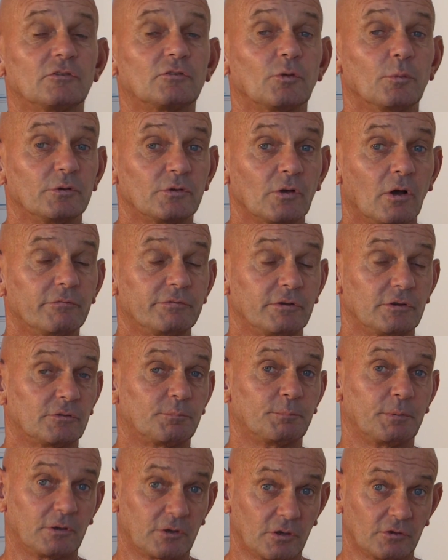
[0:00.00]
so it's obvious
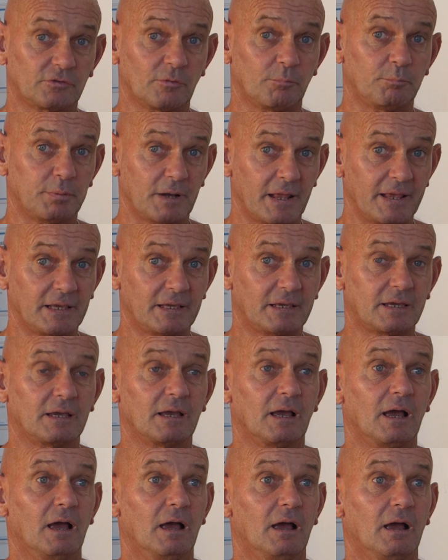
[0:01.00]
because of
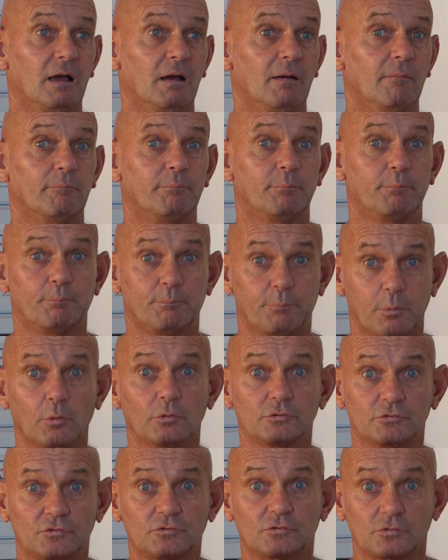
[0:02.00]
Blake,
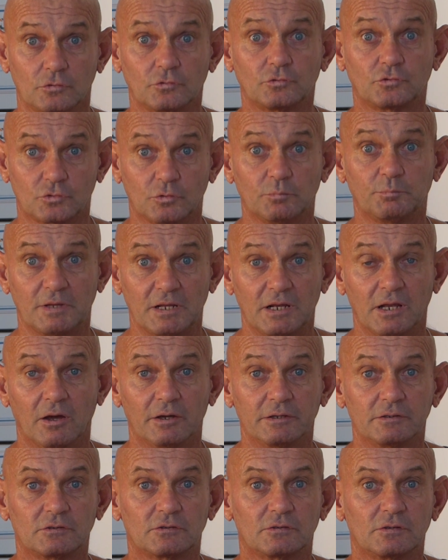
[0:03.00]
boards should be
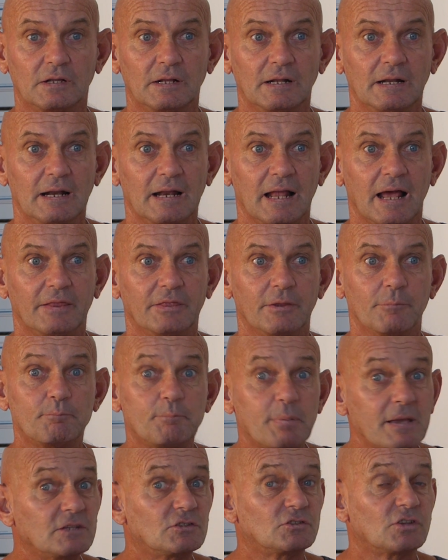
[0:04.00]
light. And the
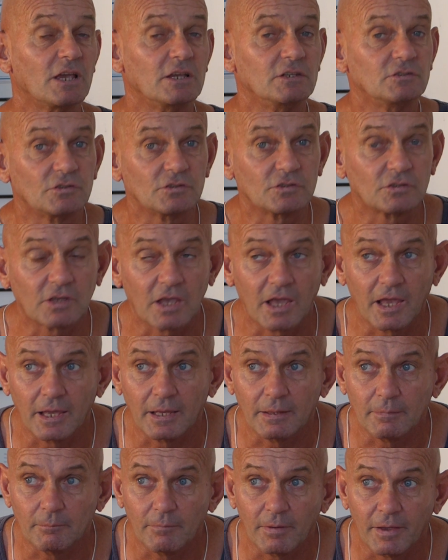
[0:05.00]
big changes
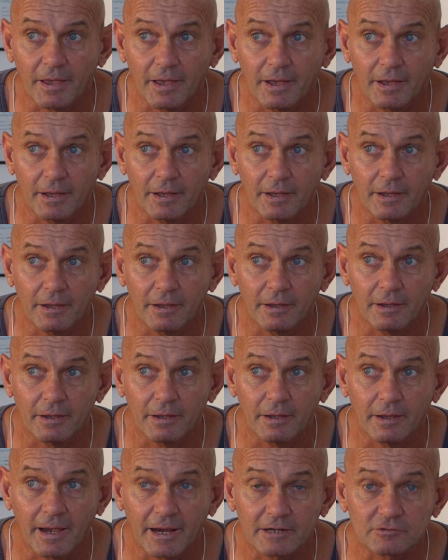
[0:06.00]
came
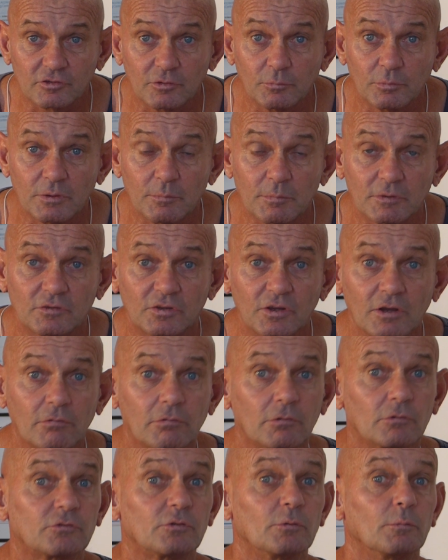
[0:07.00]
actually with the
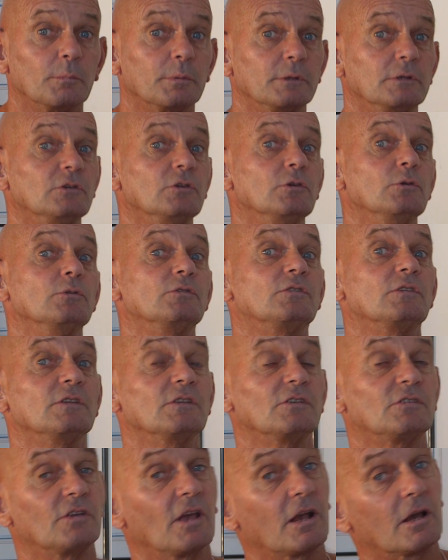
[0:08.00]
materials that were used in
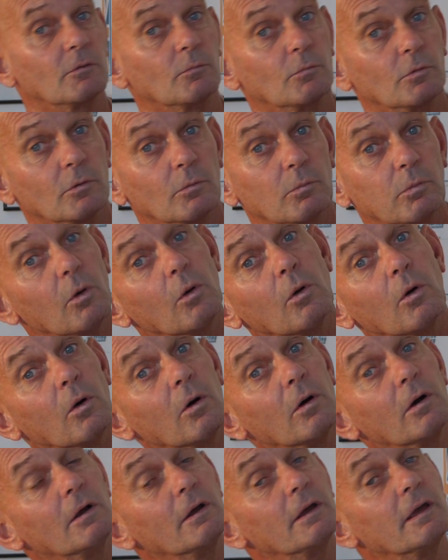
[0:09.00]
the Second World
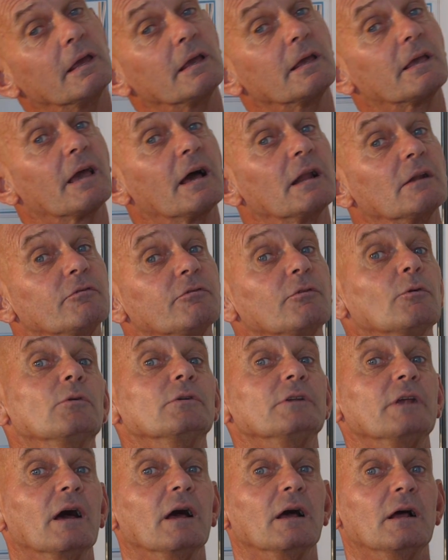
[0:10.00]
War in
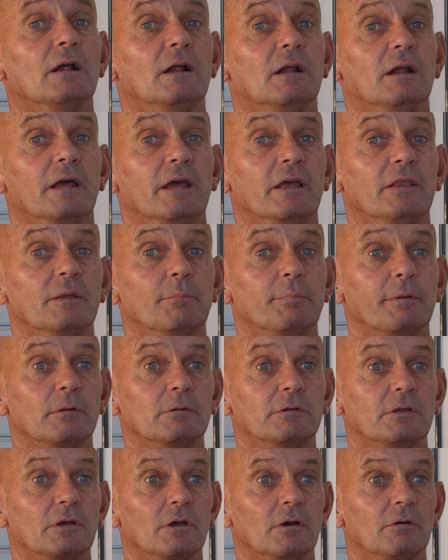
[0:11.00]
California, in the
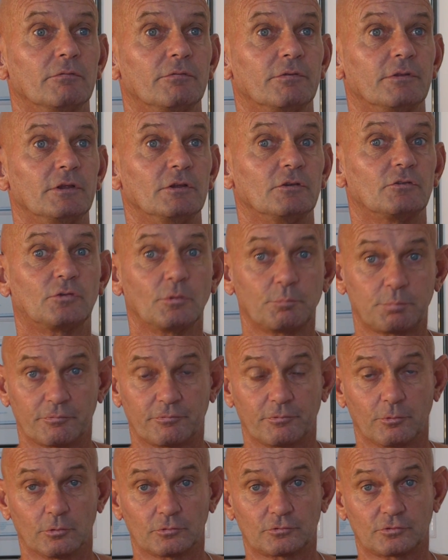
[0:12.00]
building of the Super
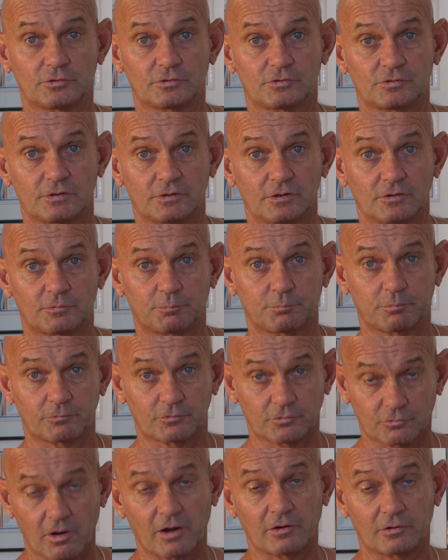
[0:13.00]
Fortress and the
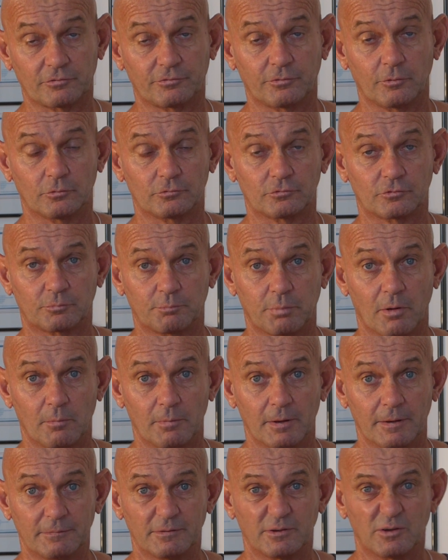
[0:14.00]
Strata Fortress
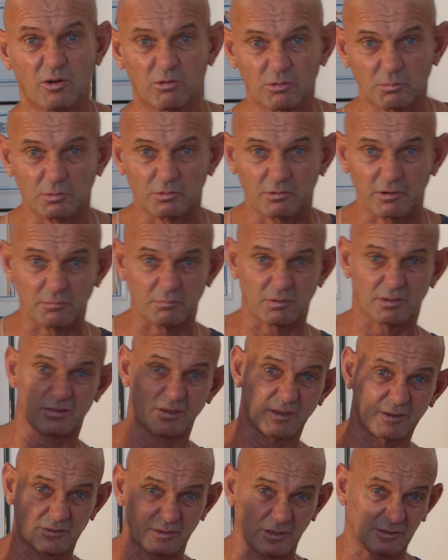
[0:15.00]
bomber. Horrible, great big
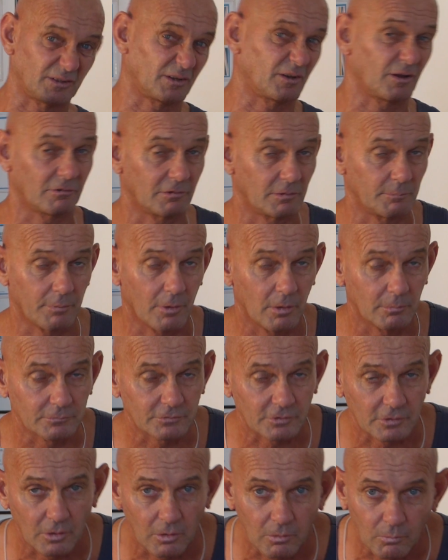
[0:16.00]
things. You had to carry
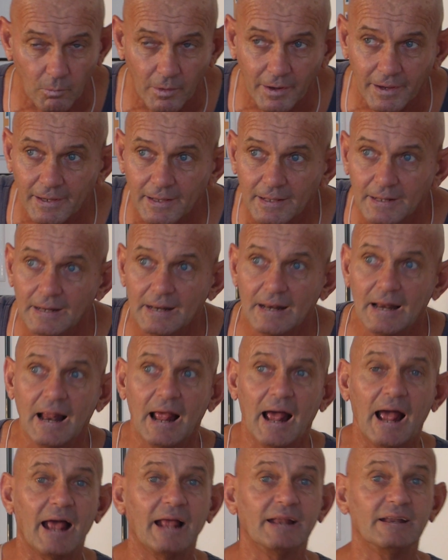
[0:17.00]
bombs a long way.
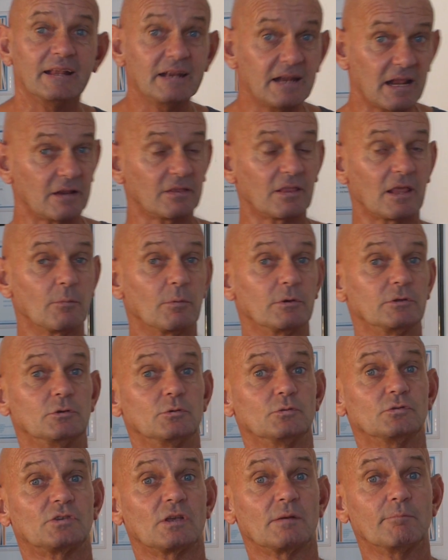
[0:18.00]
And in it, they were
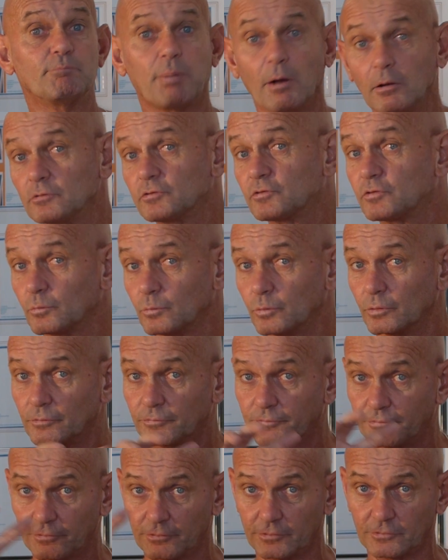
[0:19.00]
using balsa wood
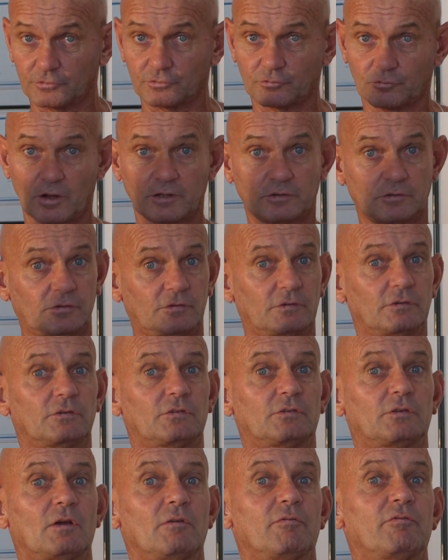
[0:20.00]
for the struts and
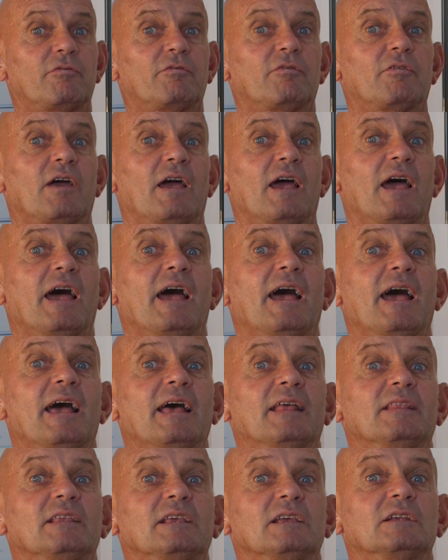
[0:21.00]
stuff,
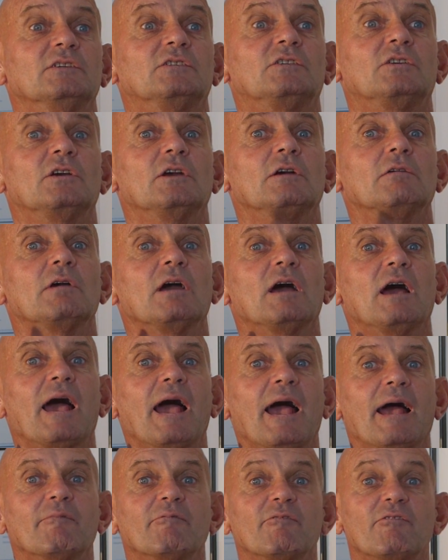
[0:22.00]
and the interior,
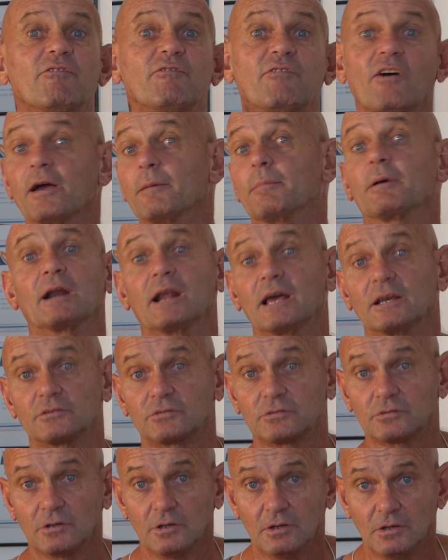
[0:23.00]
and
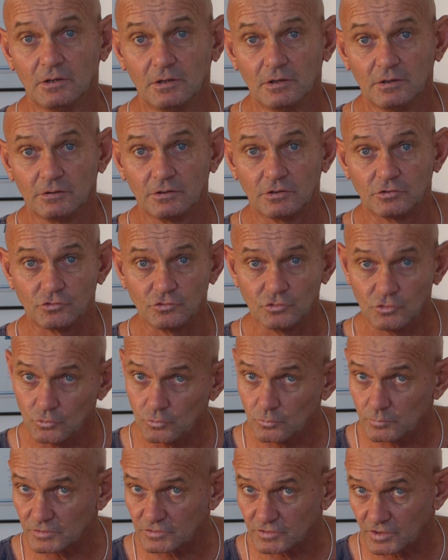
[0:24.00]
fiberglass, this
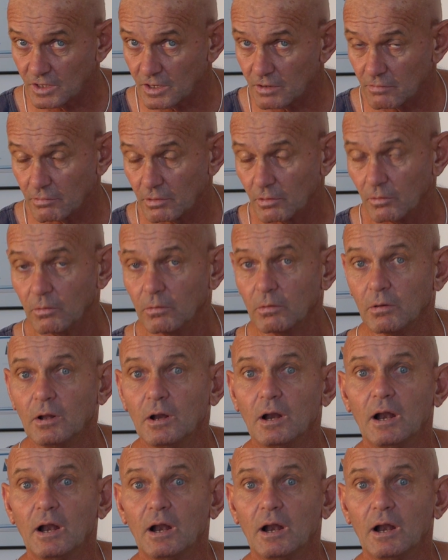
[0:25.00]
new material.